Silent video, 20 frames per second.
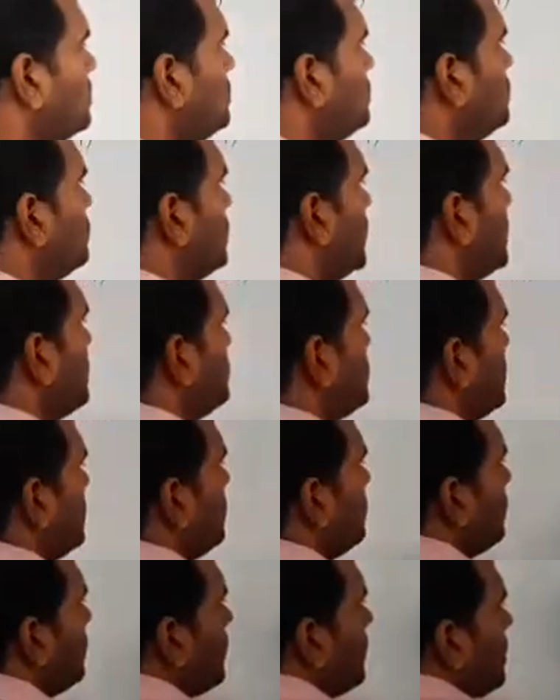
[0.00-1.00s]
do one
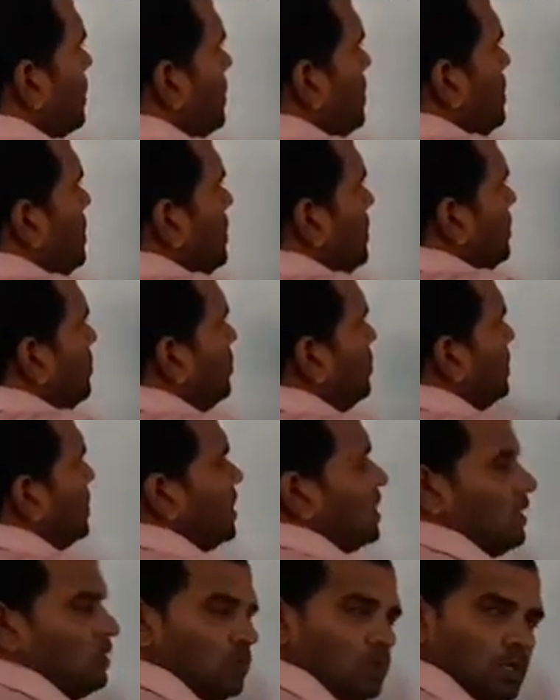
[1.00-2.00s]
thing. Look
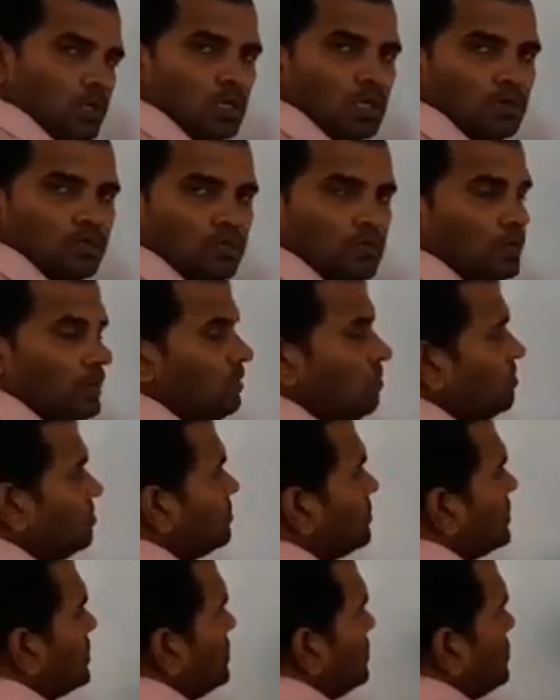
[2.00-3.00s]
here, look
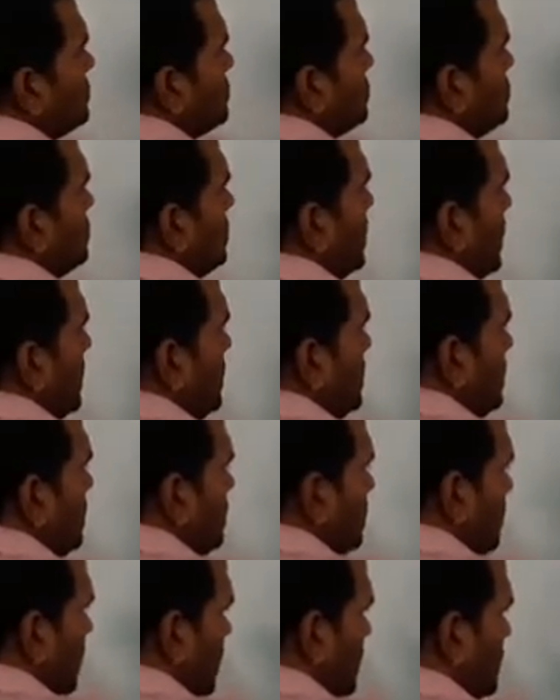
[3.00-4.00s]
carefully. So
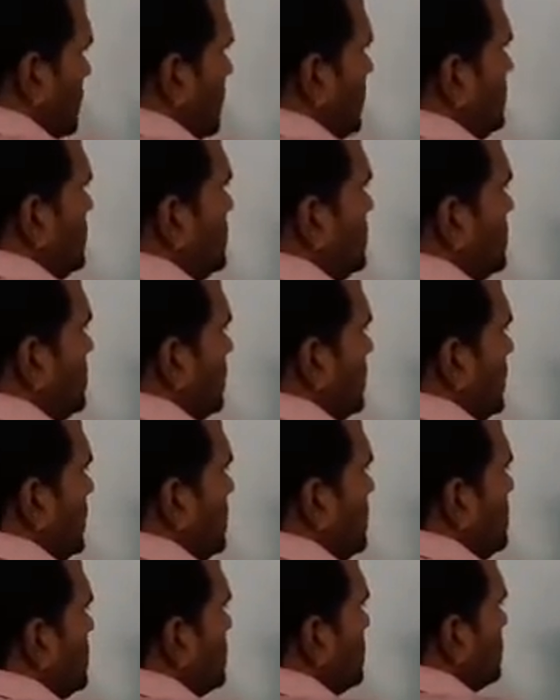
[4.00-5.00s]
I write it
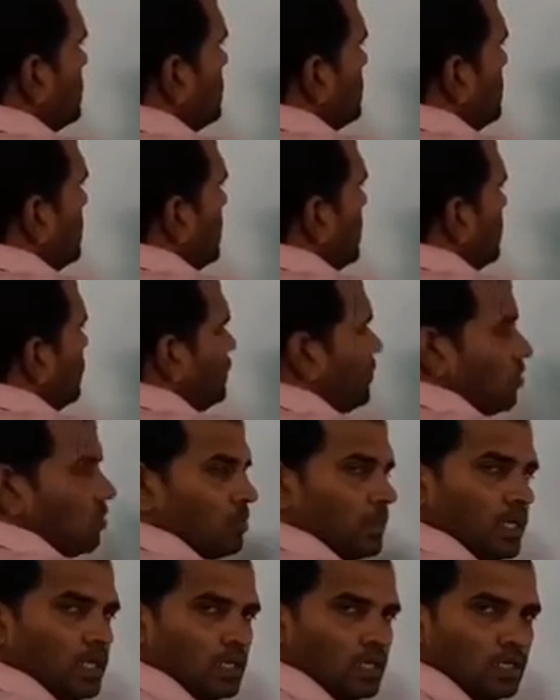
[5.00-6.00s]
again for
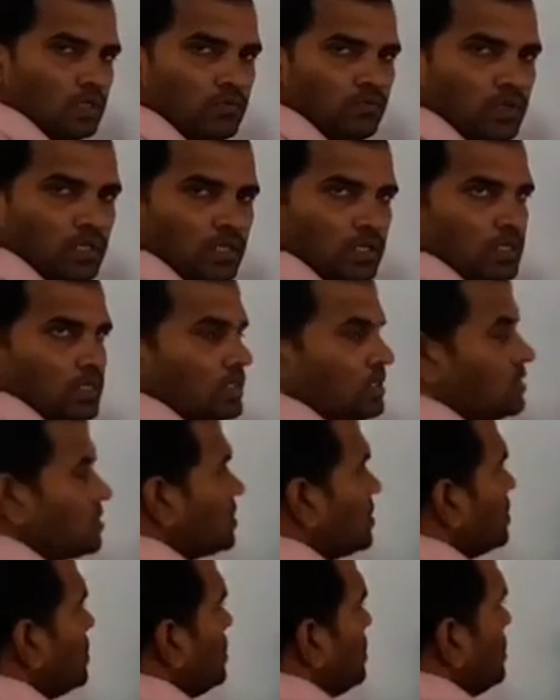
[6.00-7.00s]
my convenience.
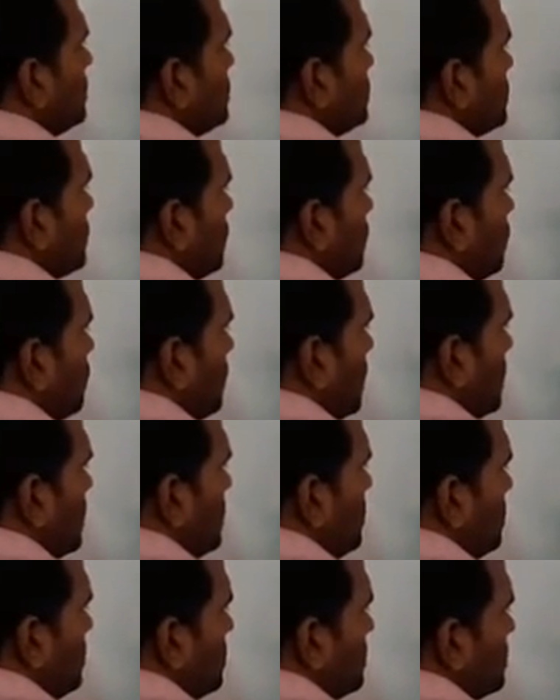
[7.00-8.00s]

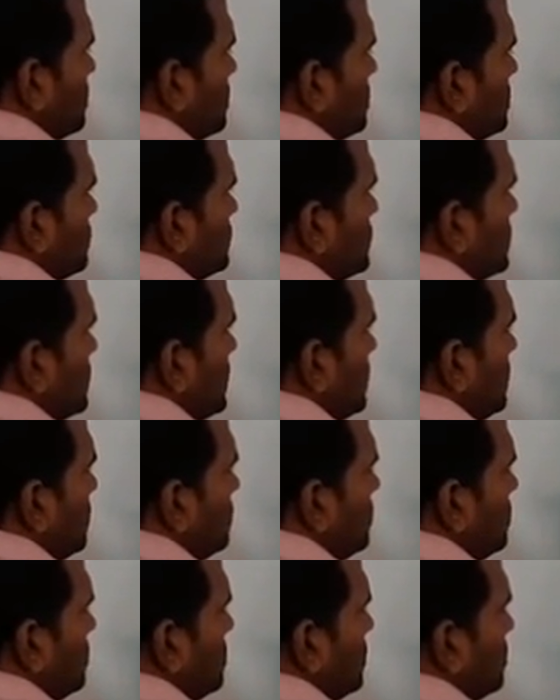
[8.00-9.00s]
1,
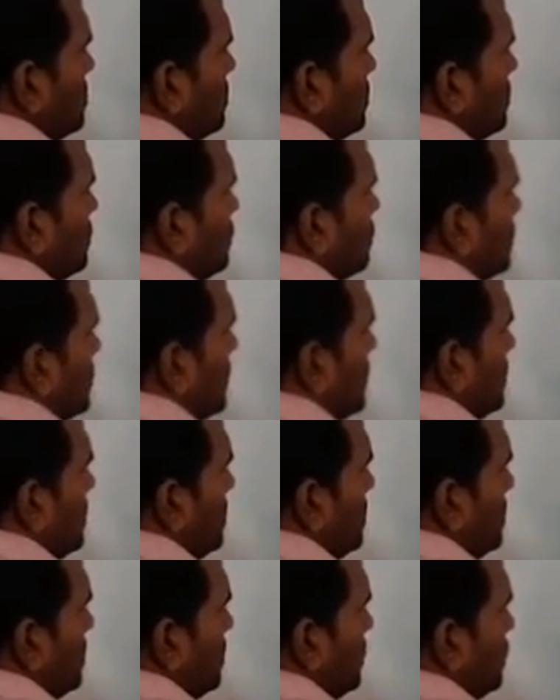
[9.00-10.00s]
0,
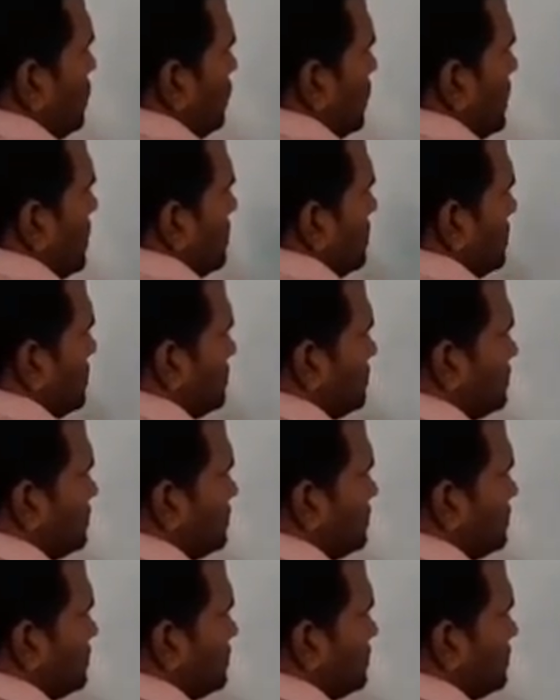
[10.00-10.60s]
1, 1.